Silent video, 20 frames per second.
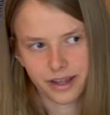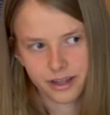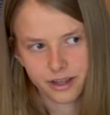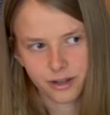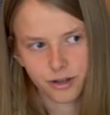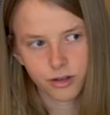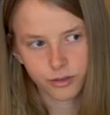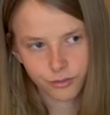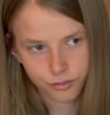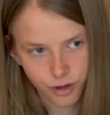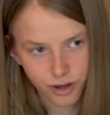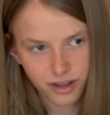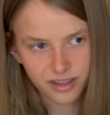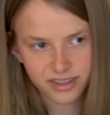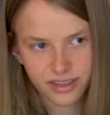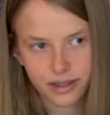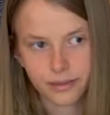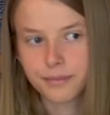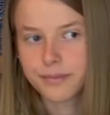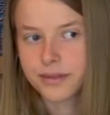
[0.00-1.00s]
and you'll
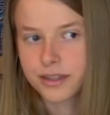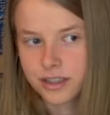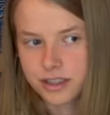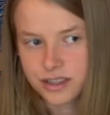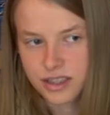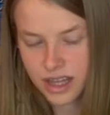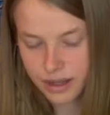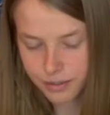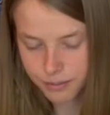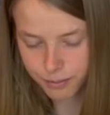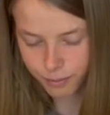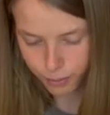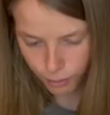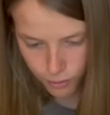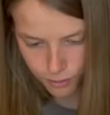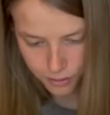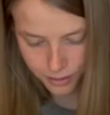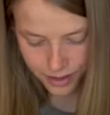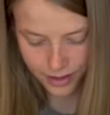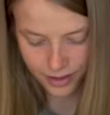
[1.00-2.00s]
avoid them because they're
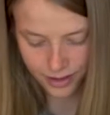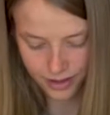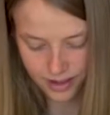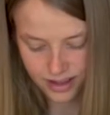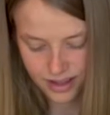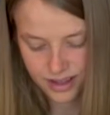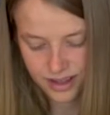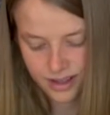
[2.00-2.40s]
boring.